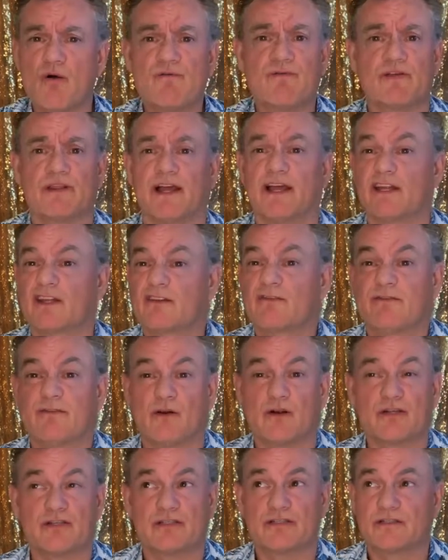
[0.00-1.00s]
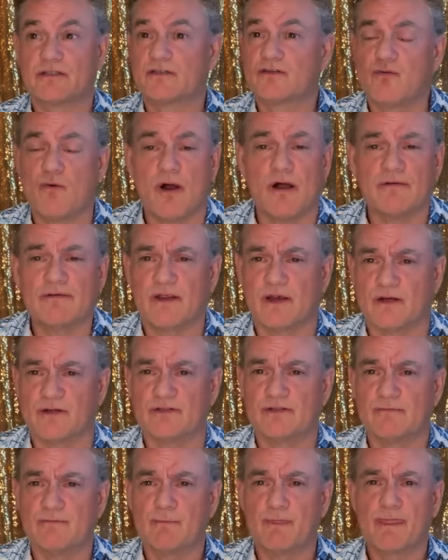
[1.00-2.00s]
for like first 12 years.